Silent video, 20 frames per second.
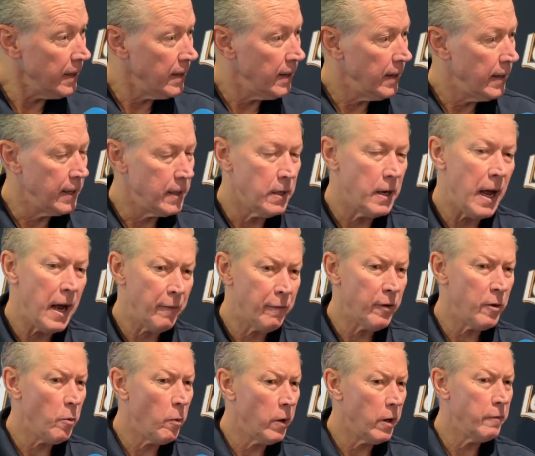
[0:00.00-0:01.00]
And
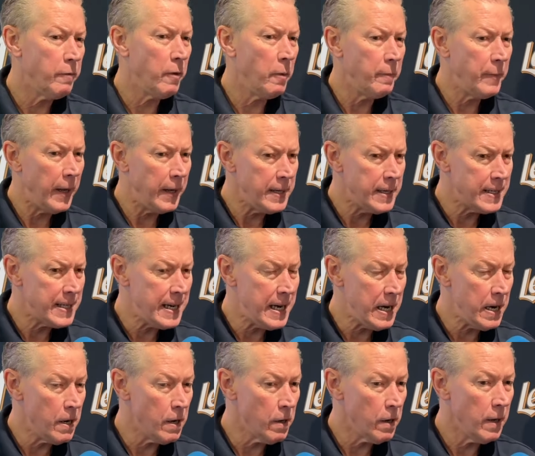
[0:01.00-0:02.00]
every one of them that is
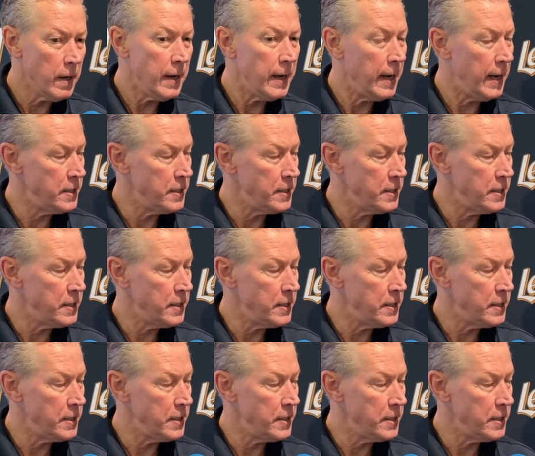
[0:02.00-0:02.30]
here